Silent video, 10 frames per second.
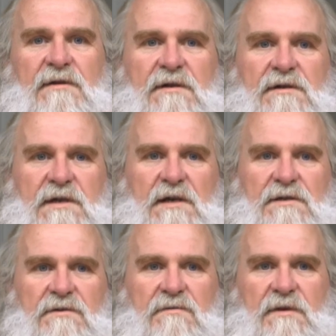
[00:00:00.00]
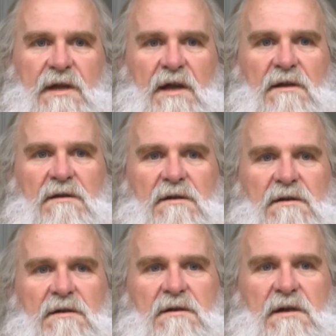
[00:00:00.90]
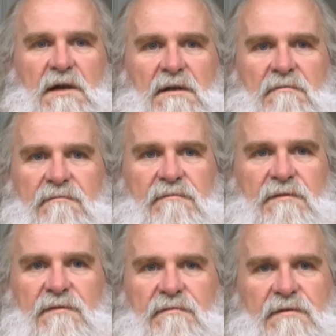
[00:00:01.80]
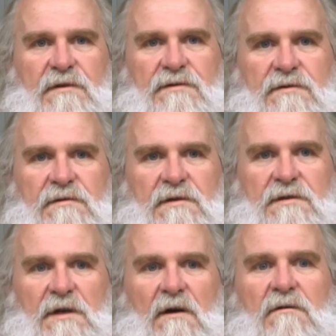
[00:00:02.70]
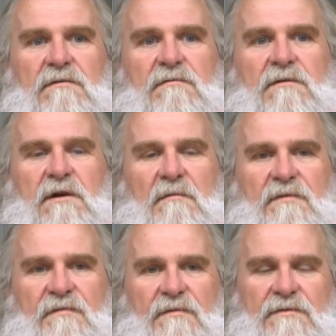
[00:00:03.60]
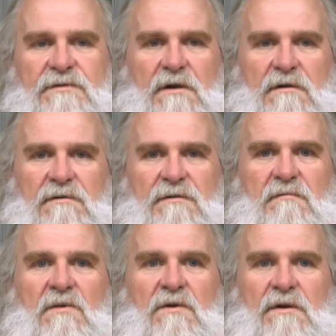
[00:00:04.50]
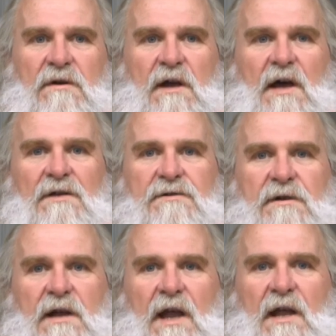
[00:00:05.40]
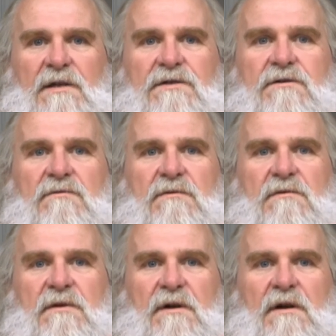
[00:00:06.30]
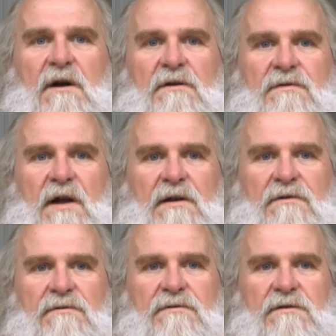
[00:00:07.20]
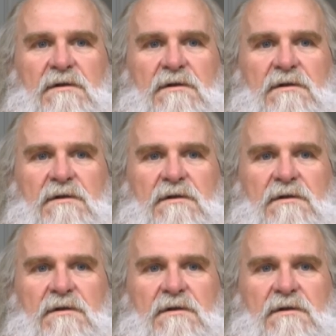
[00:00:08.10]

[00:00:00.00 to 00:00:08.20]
successes with that. And this all comes full circle. The more you guys are engaged with our contractors,